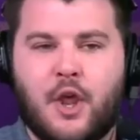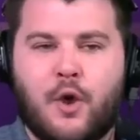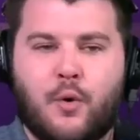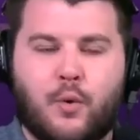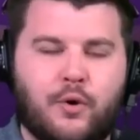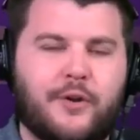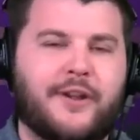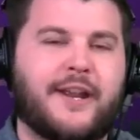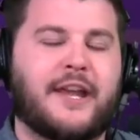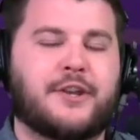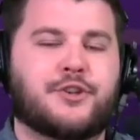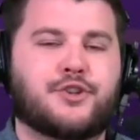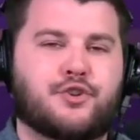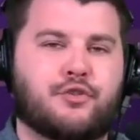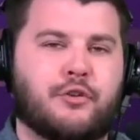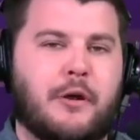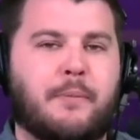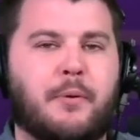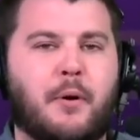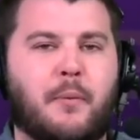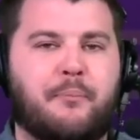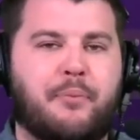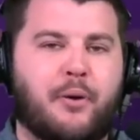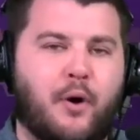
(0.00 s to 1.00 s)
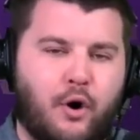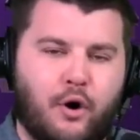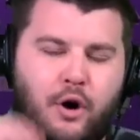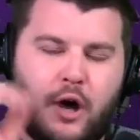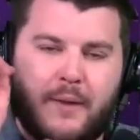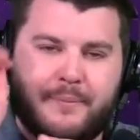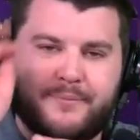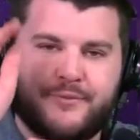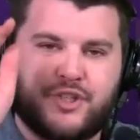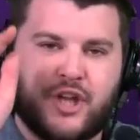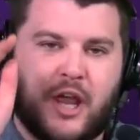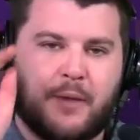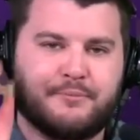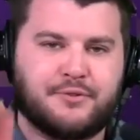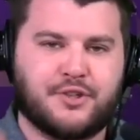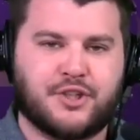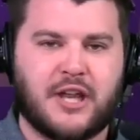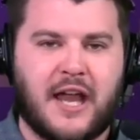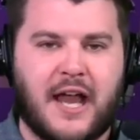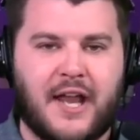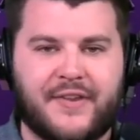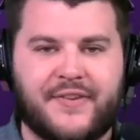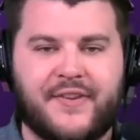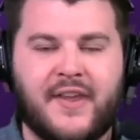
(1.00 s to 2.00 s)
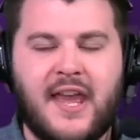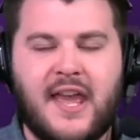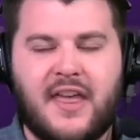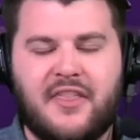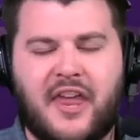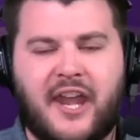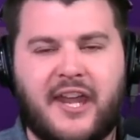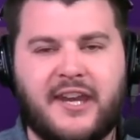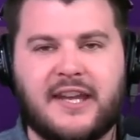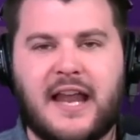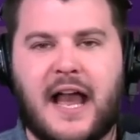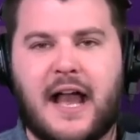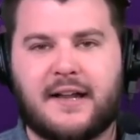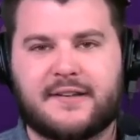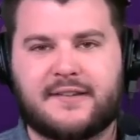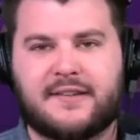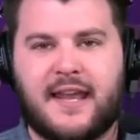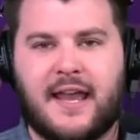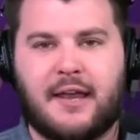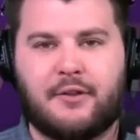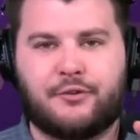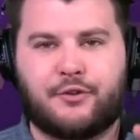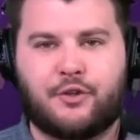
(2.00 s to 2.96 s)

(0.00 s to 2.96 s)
where he had dribble pull-up jump shots that he knocked down,